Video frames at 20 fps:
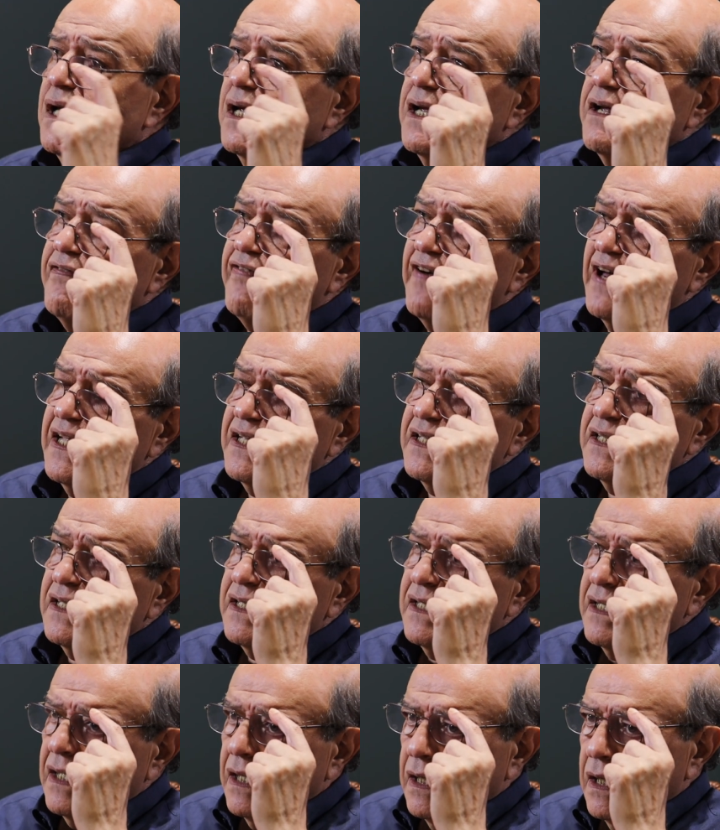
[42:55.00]
event
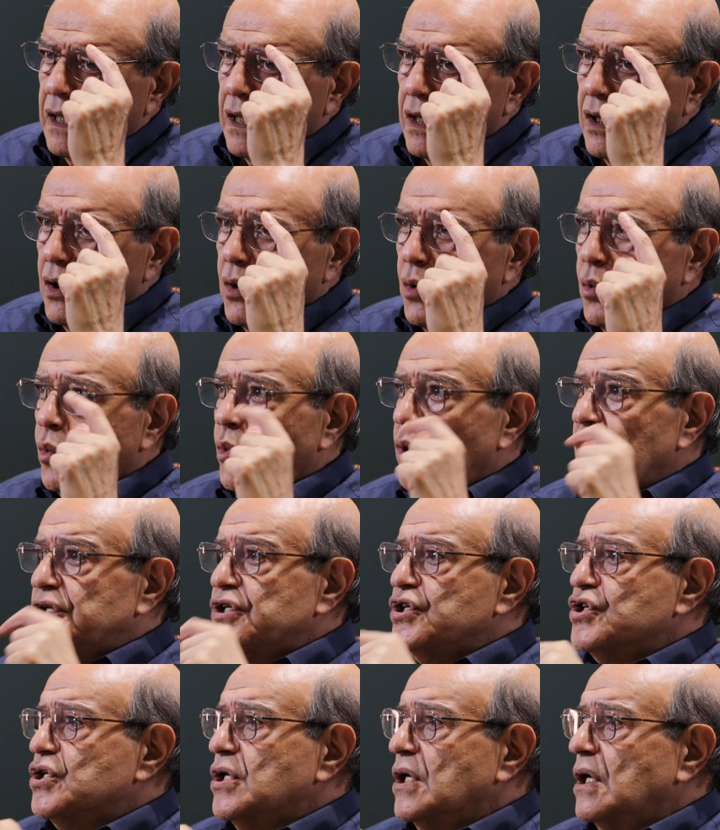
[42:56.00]

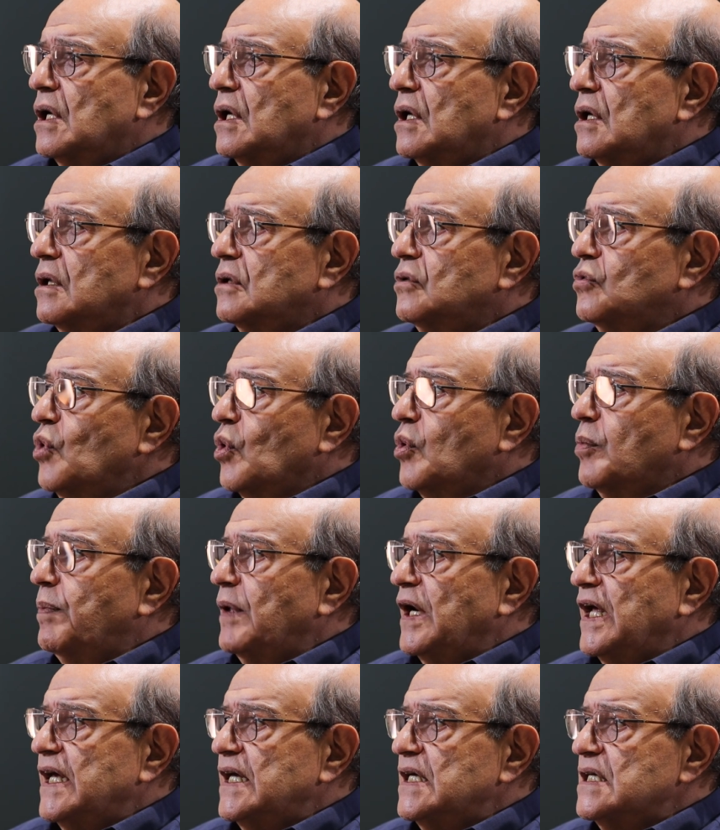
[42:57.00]
which took
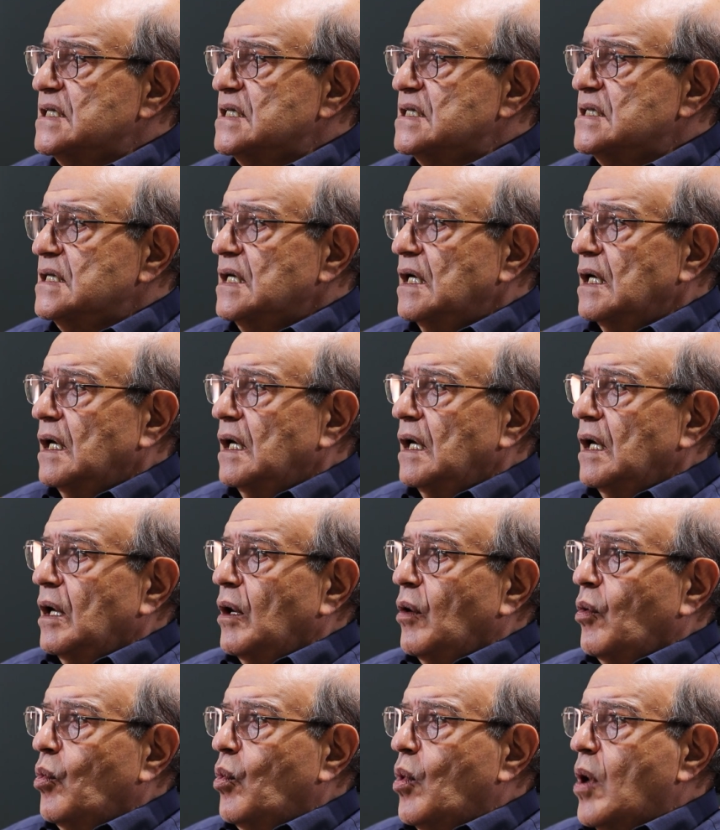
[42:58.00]
place
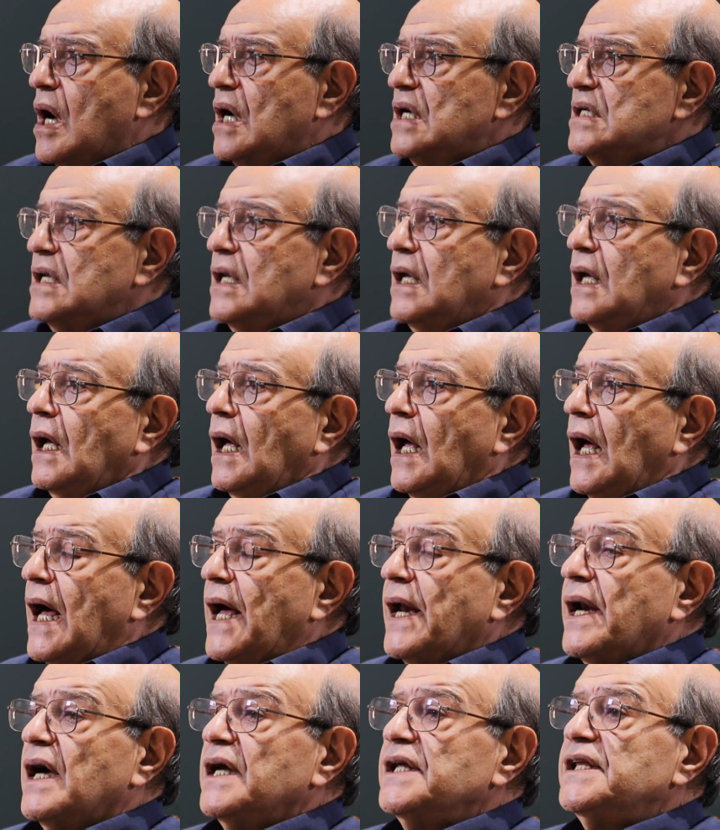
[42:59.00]
was
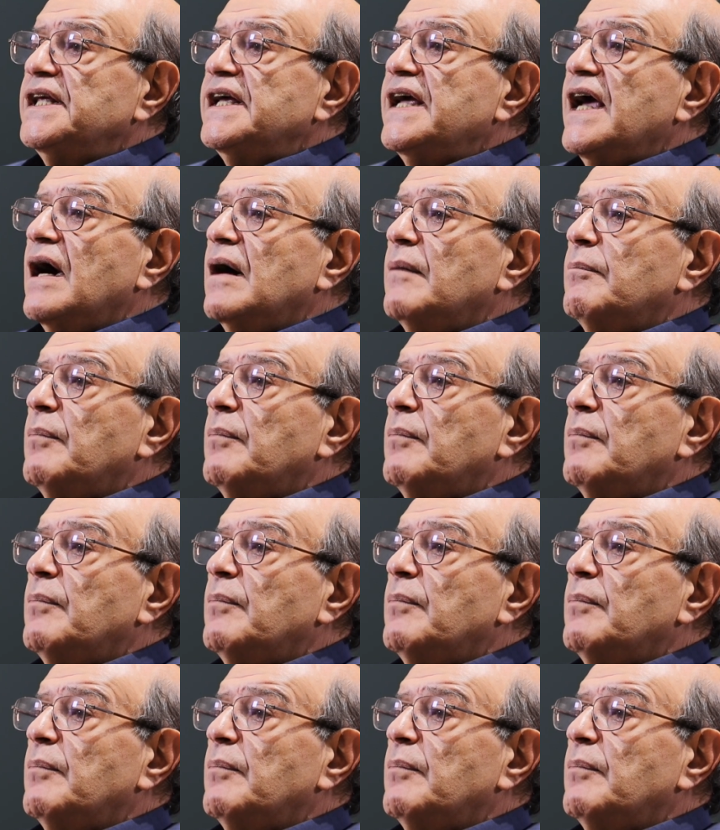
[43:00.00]
an idea